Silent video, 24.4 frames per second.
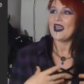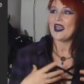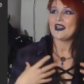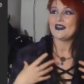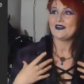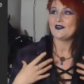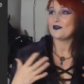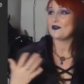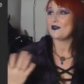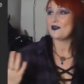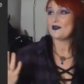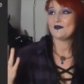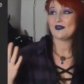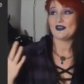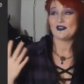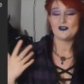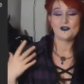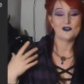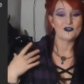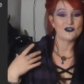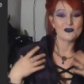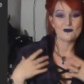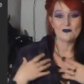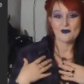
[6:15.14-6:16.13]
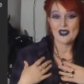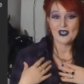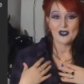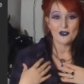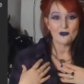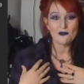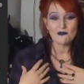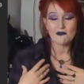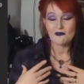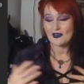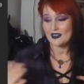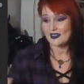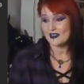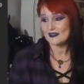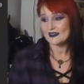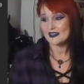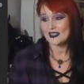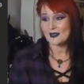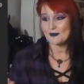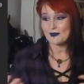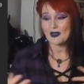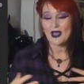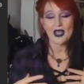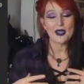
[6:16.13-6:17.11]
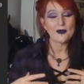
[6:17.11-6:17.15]
I don't know if it's just me who feels
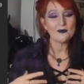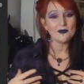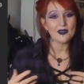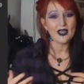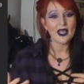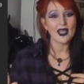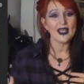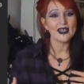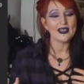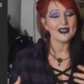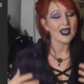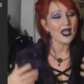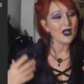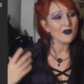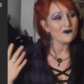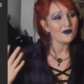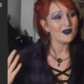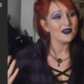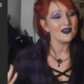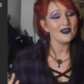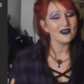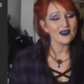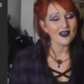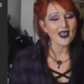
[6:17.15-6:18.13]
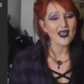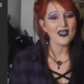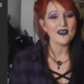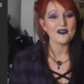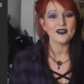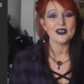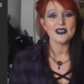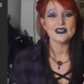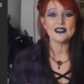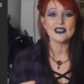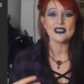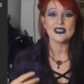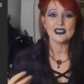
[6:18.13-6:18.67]
that, but I'm like, I really like this.